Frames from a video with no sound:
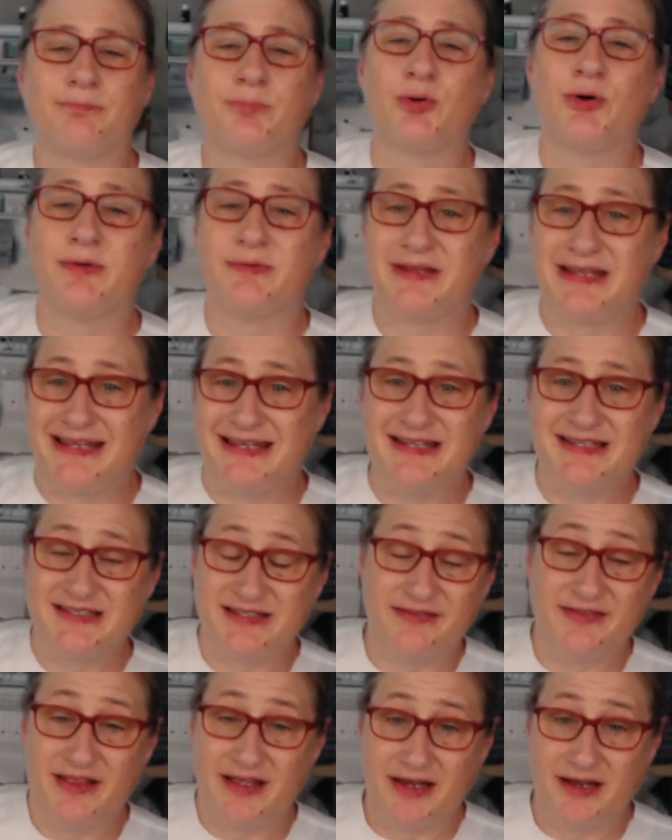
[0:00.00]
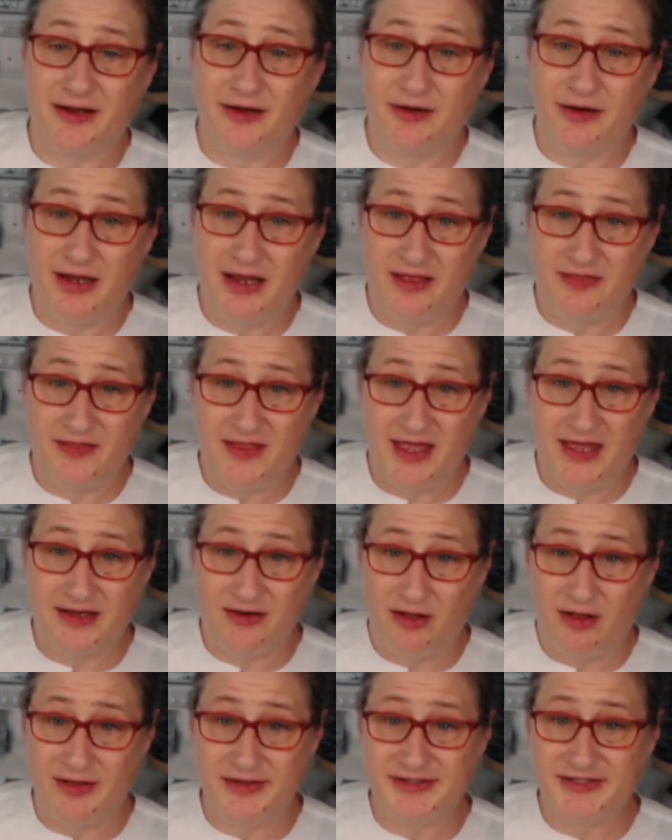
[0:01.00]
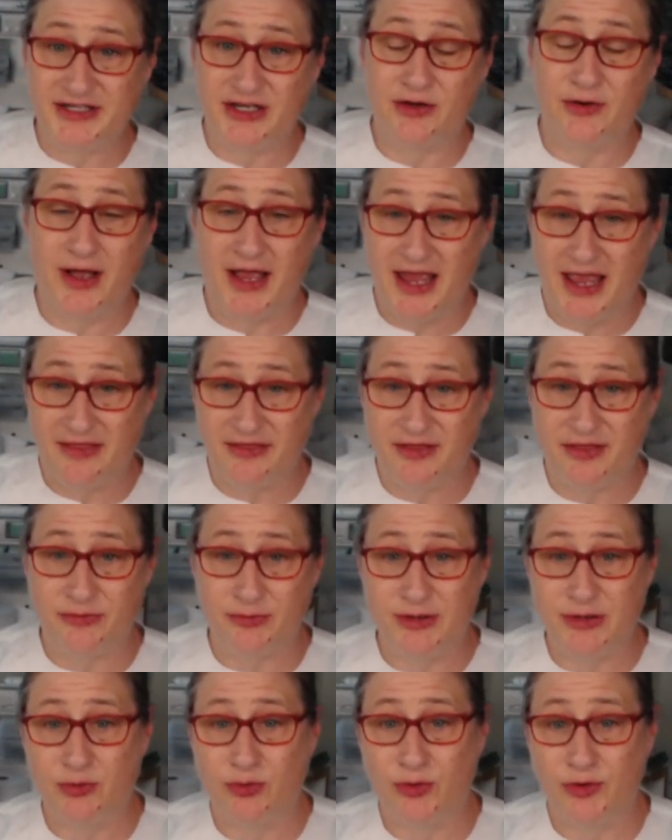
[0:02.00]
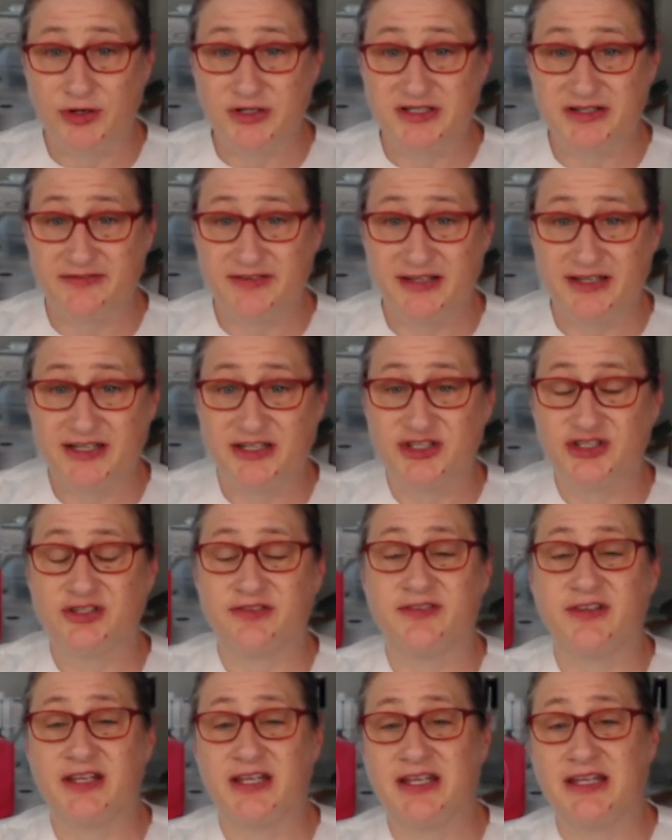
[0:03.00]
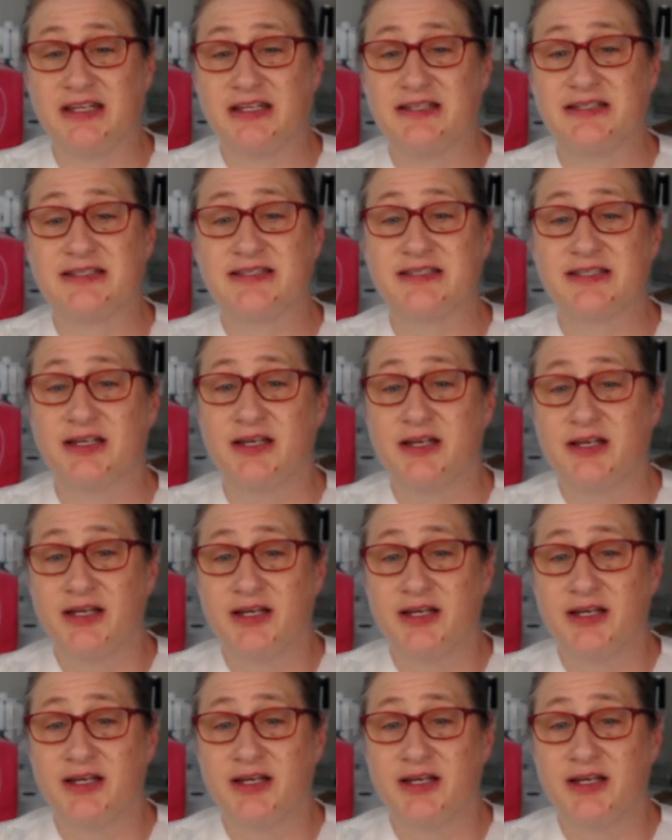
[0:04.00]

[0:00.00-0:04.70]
put ease in there and then also I had the three quarters of an inch of ease